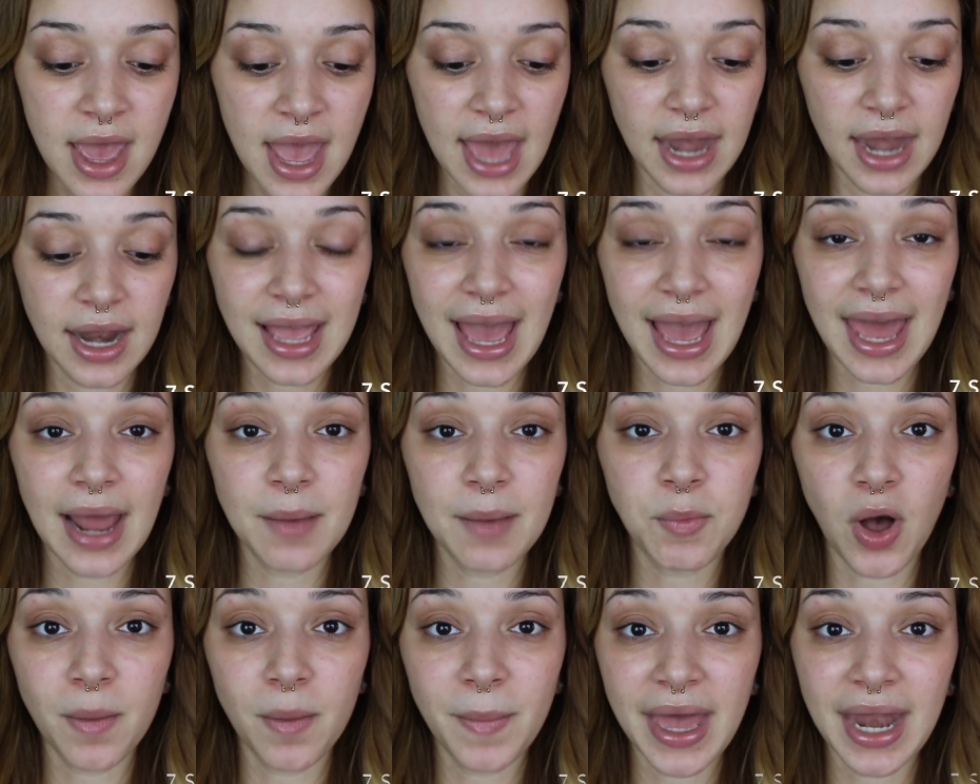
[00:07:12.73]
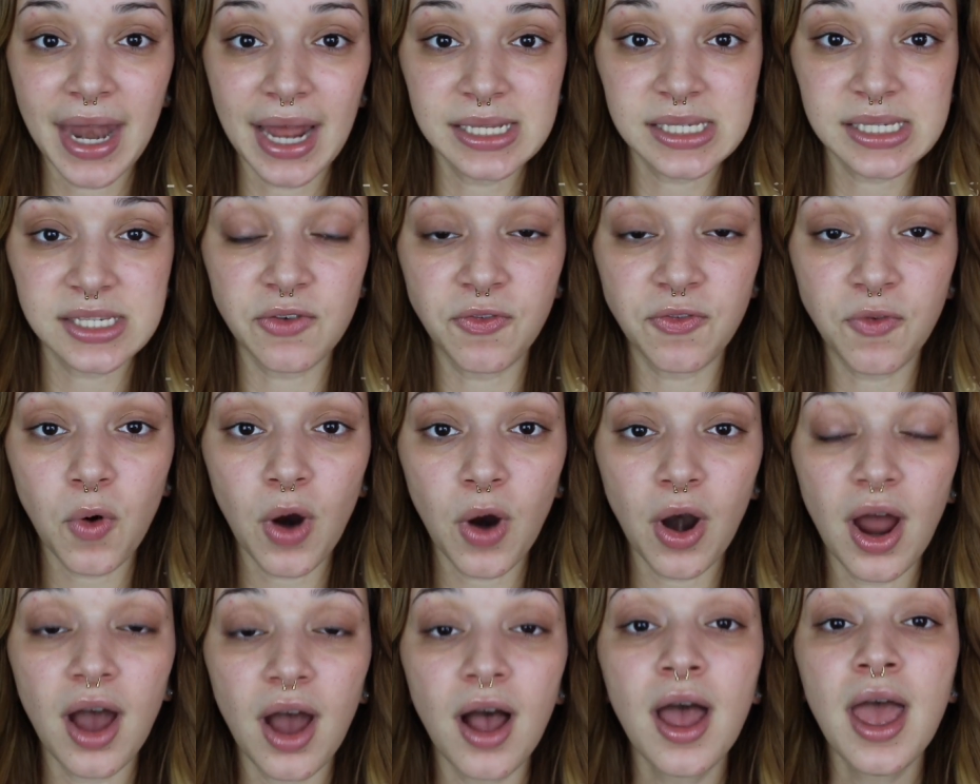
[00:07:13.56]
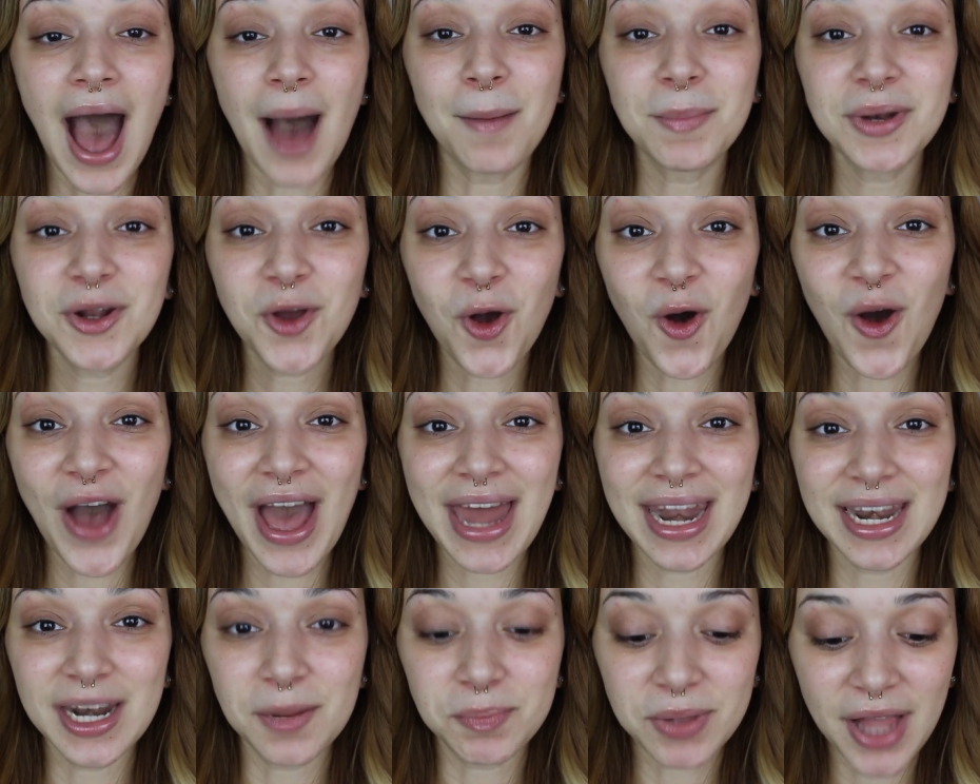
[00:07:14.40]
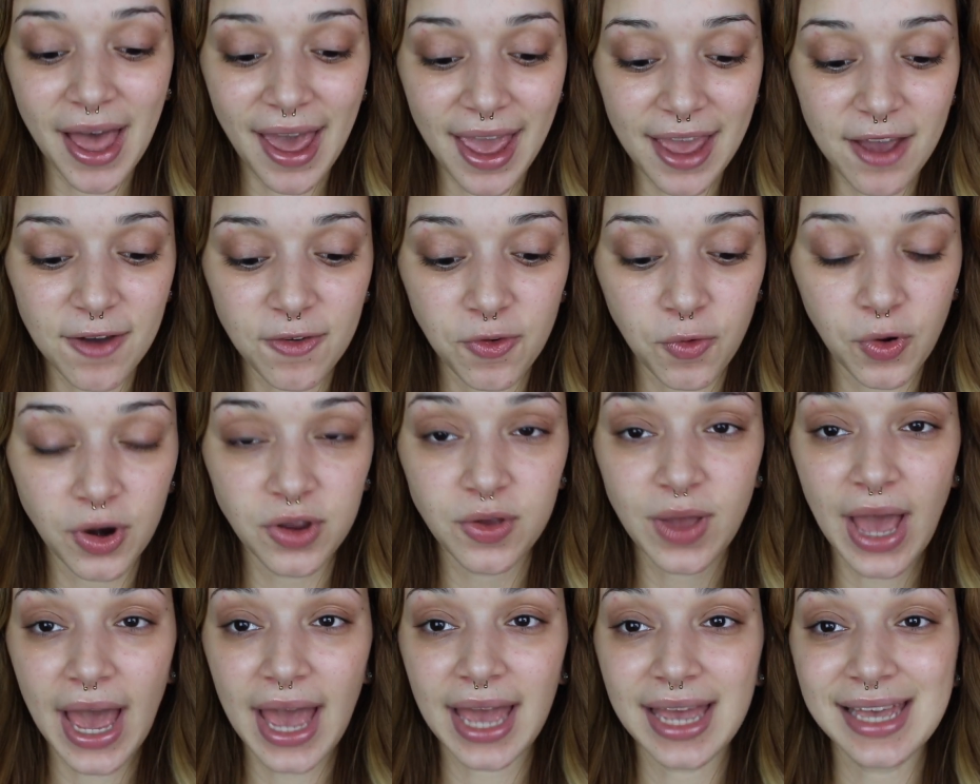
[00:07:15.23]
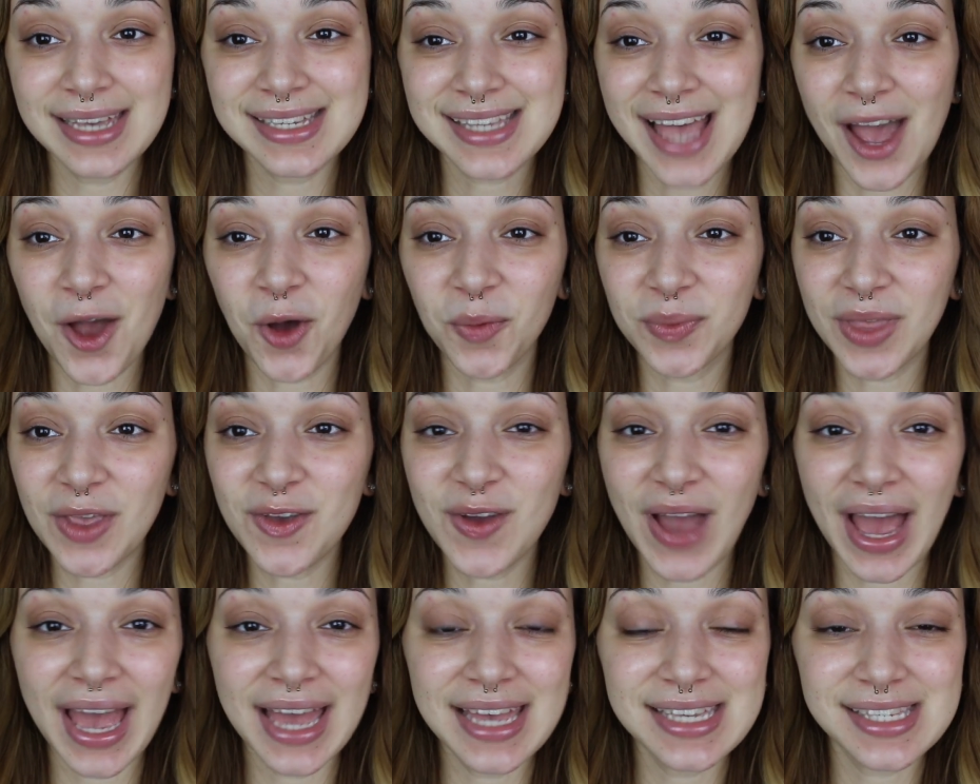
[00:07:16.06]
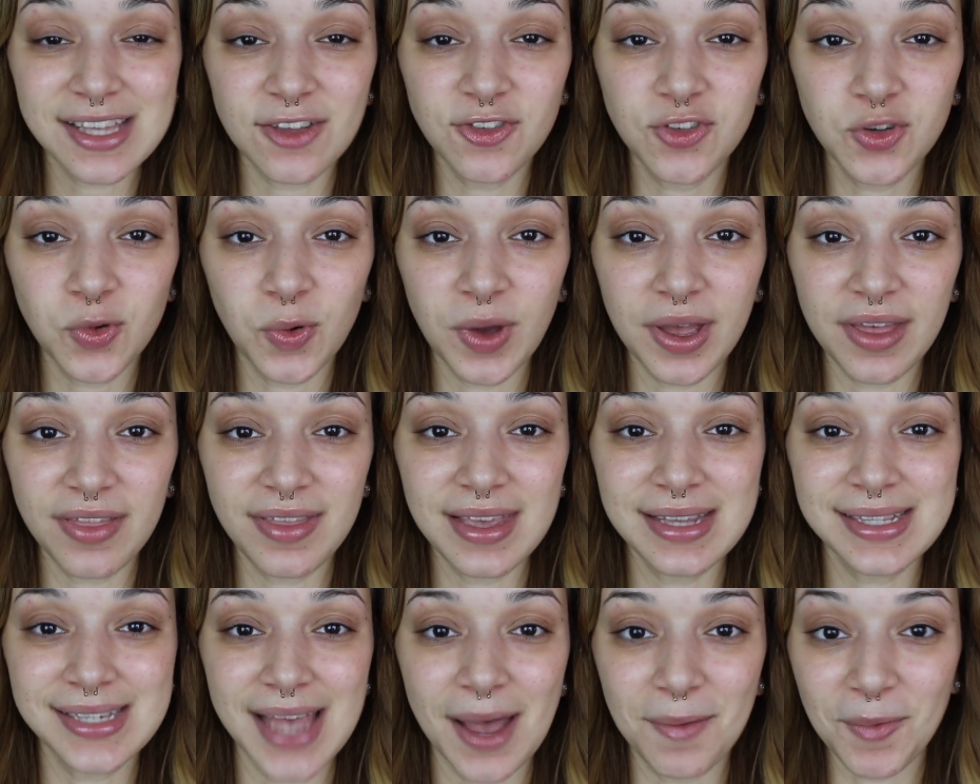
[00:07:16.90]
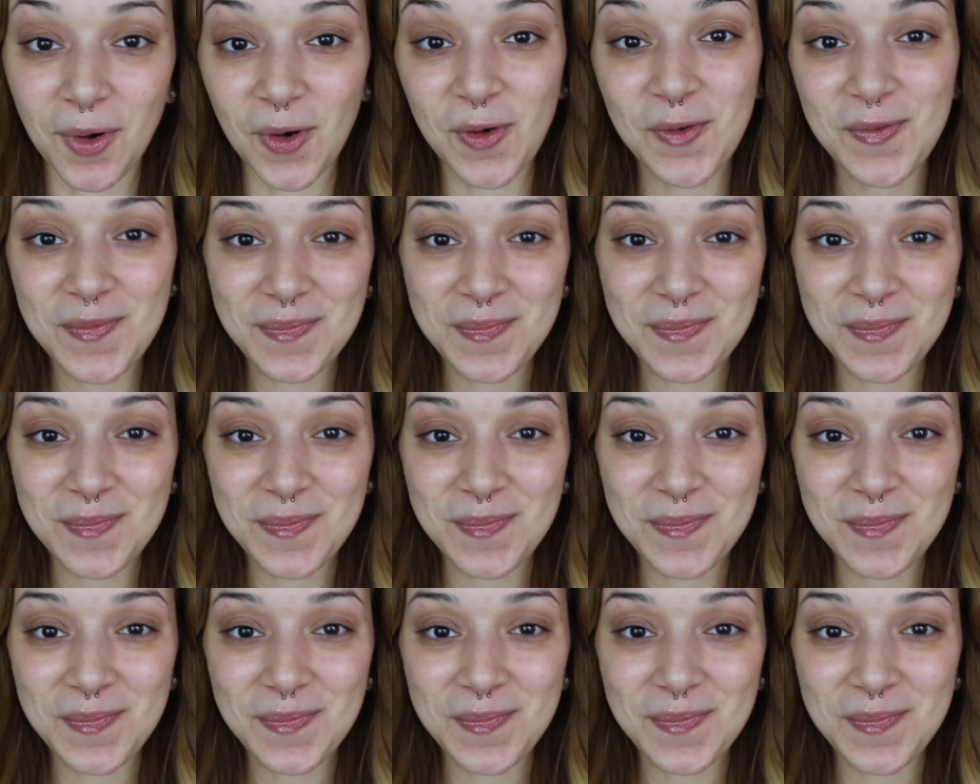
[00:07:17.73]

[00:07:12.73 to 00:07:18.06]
And again, I bought mine on Sephora. I'm gonna go ahead and apply it for you guys. I hope that you guys enjoy the demo.